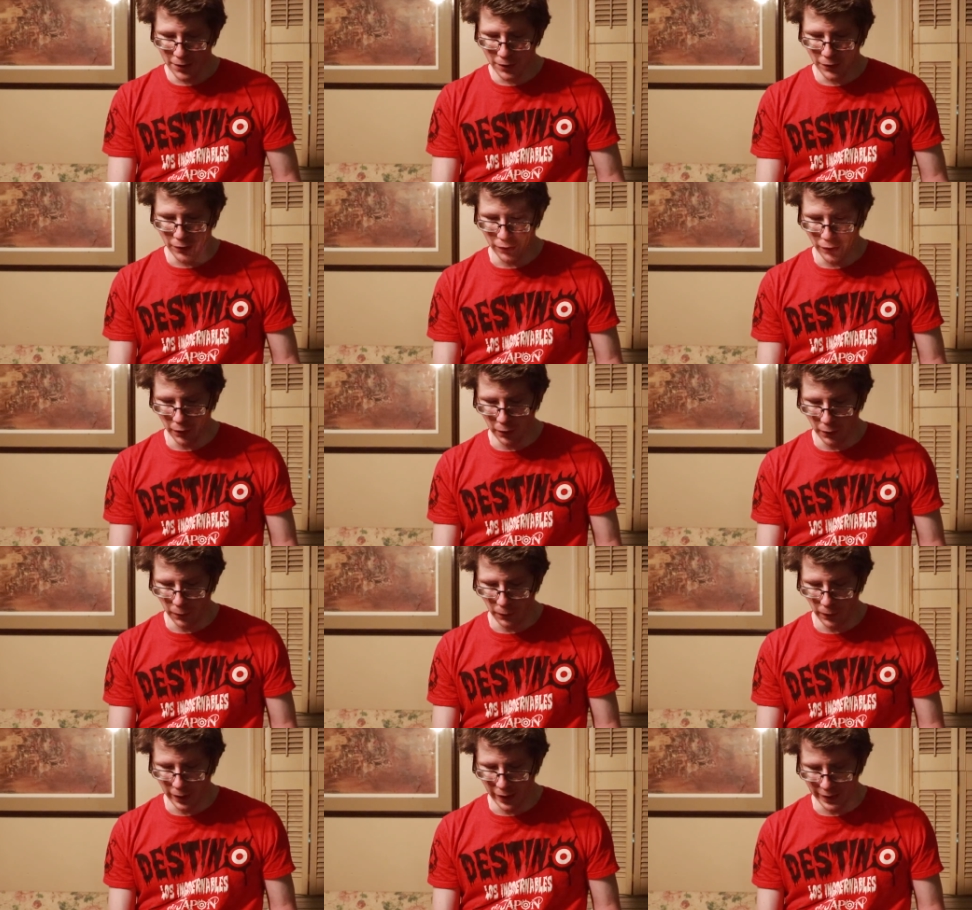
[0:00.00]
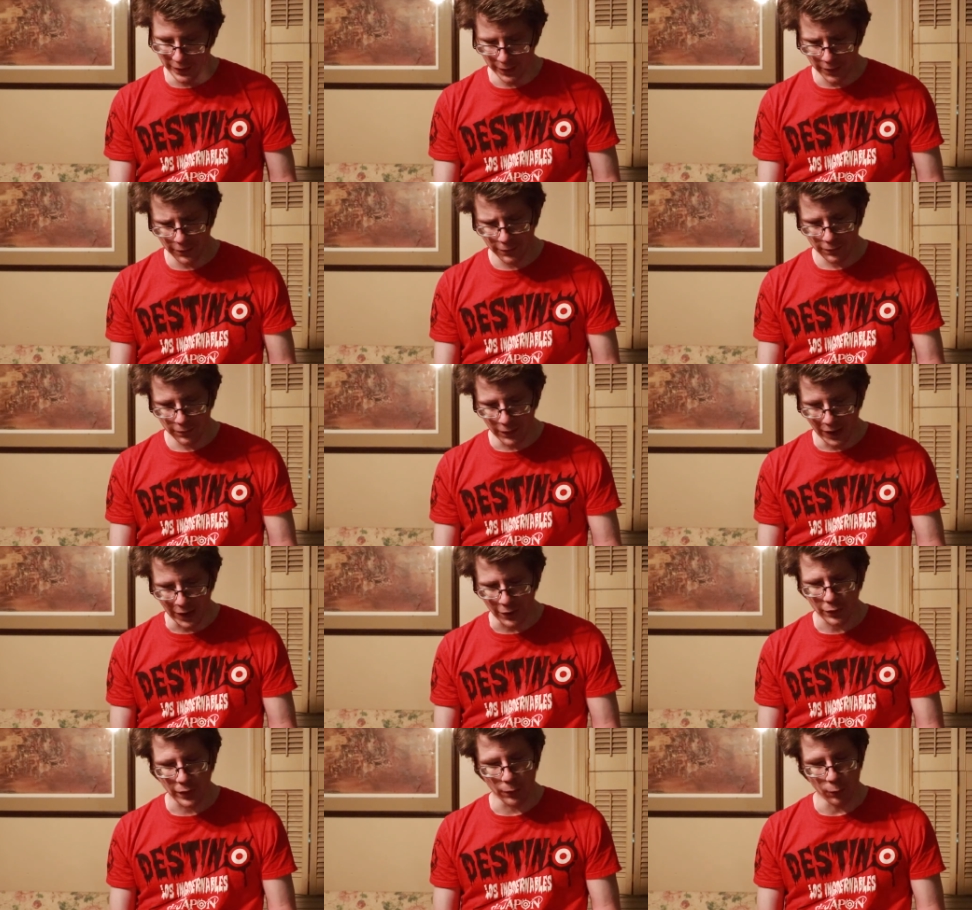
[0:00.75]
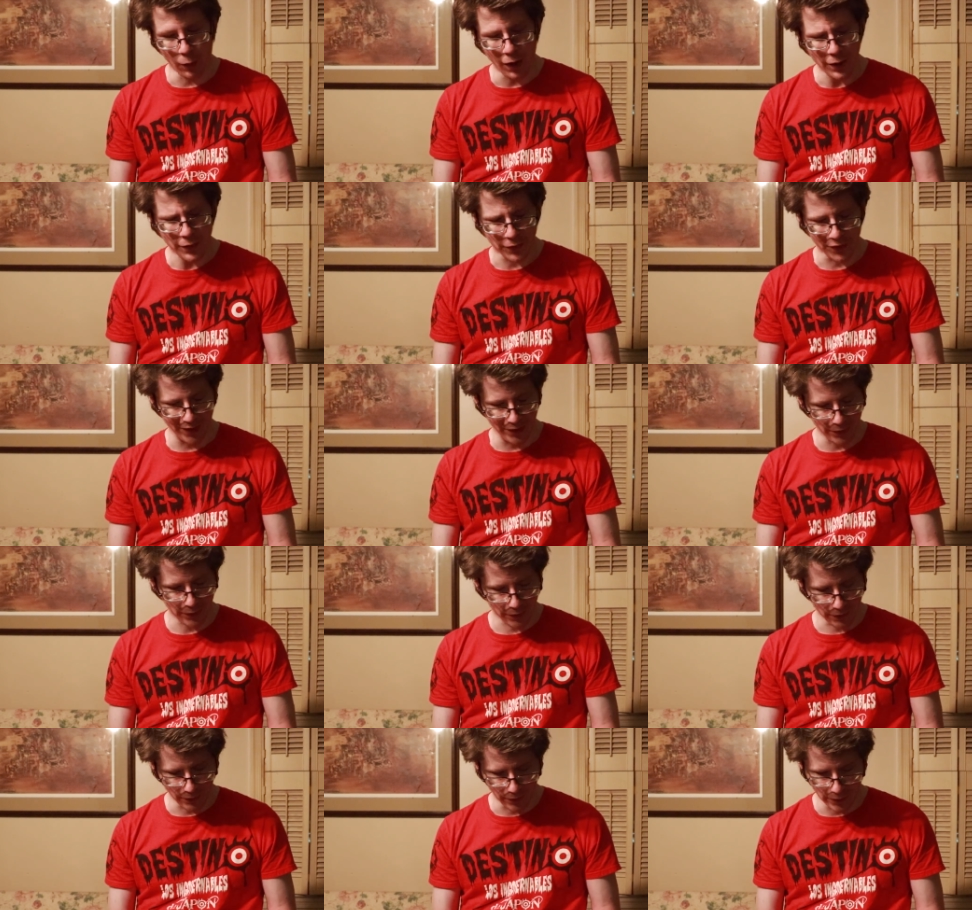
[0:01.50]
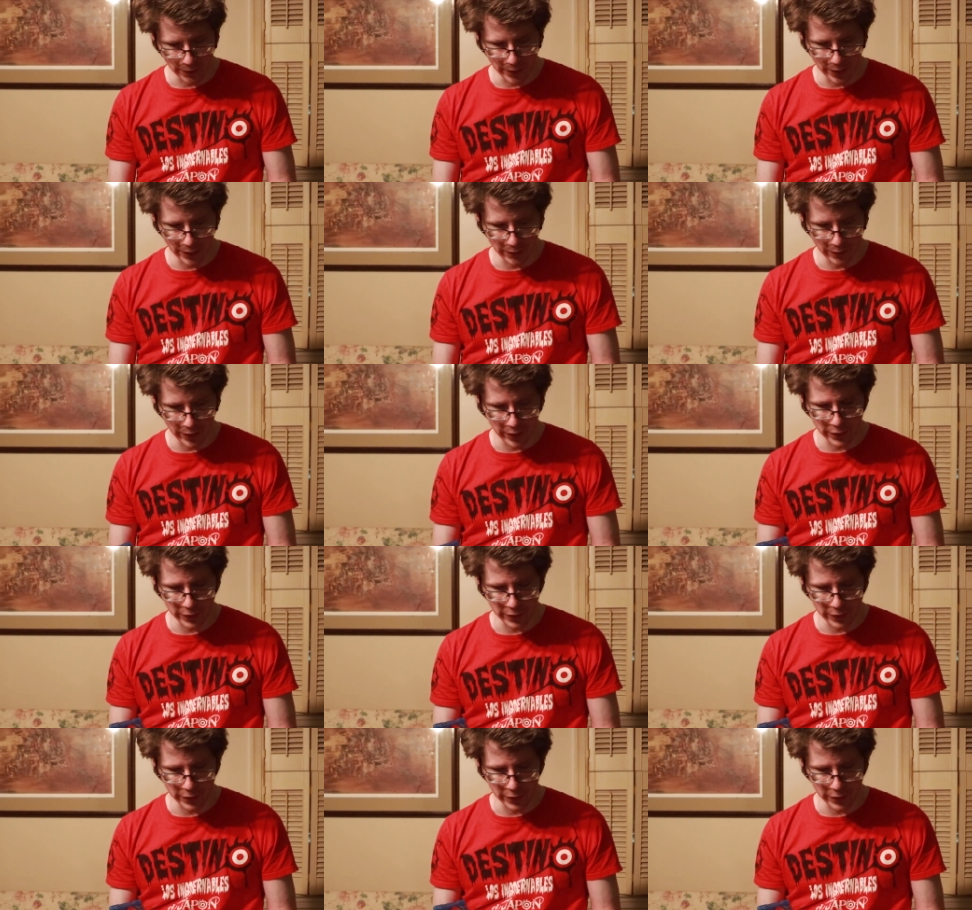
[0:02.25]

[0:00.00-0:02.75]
So I did actually watch this on the via